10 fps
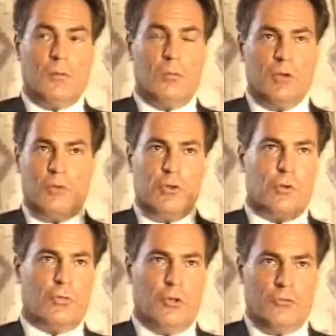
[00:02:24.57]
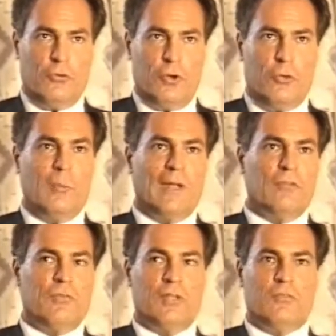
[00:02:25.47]
Whatever your thoughts are, you
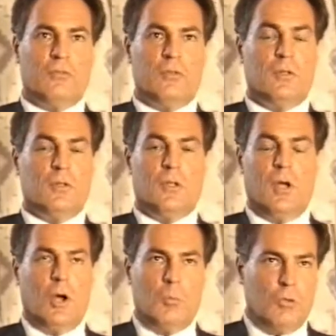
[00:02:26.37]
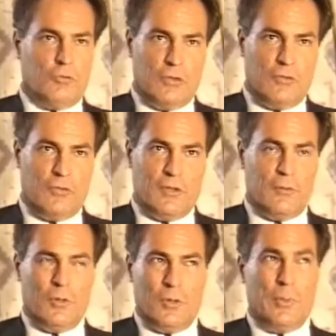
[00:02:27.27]
manifest almost
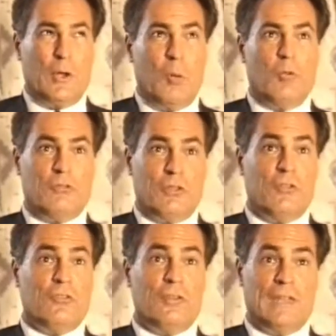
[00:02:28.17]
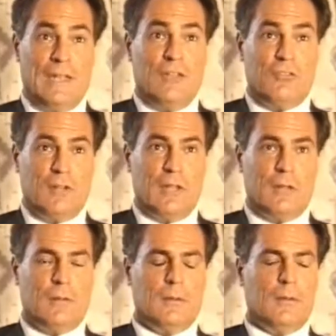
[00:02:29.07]
instantaneously.
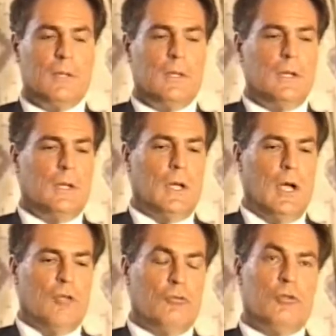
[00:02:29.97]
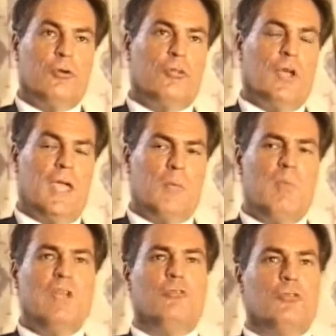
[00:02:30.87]
So there is a
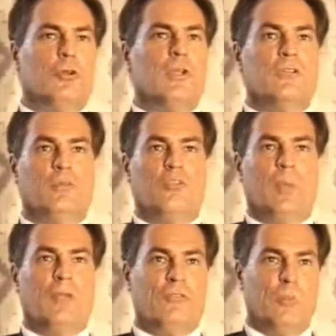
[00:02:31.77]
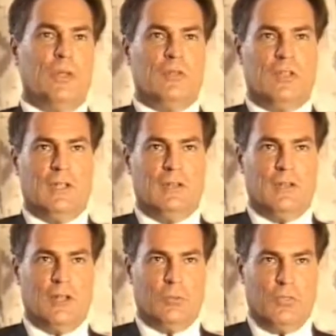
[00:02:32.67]
major degree of responsibility in
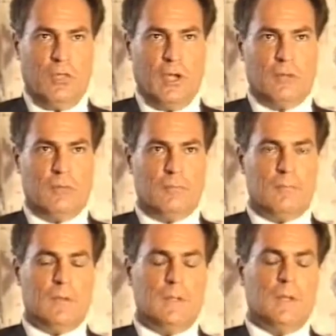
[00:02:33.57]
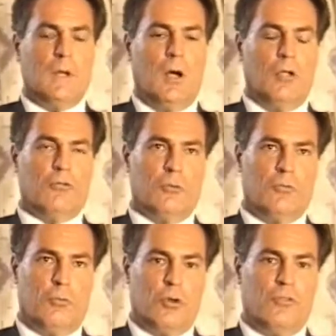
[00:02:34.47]
dealing with that. Also in
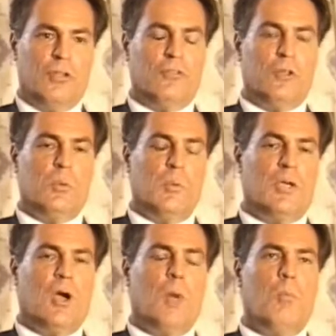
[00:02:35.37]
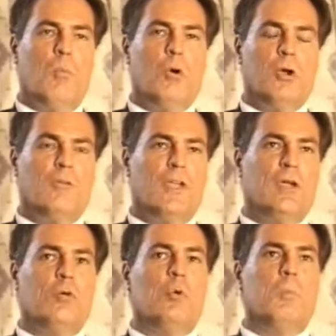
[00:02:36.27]
fourth density, we become more of a
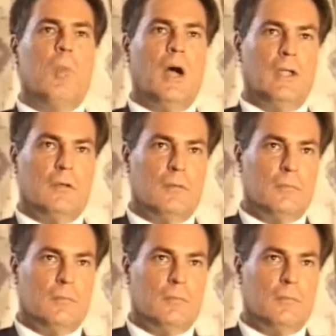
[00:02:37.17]
group mind.